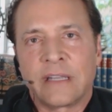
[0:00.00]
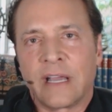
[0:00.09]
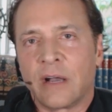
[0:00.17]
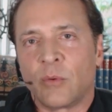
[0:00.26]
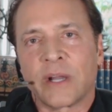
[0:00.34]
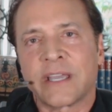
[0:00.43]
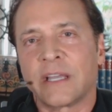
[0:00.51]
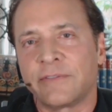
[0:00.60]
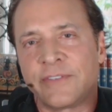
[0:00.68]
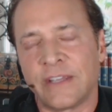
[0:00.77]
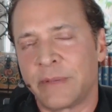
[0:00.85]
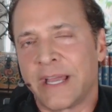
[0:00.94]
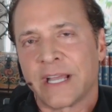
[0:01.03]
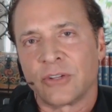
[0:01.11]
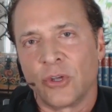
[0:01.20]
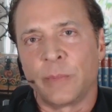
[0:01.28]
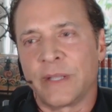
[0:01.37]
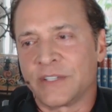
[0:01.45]
Now, what kind of
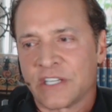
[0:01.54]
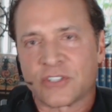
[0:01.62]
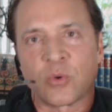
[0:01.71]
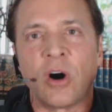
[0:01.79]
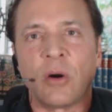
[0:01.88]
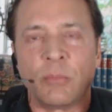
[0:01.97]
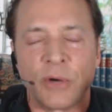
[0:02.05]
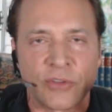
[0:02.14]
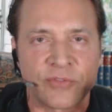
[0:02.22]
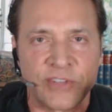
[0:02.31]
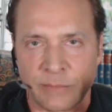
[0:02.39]
feedback loop is a 12-month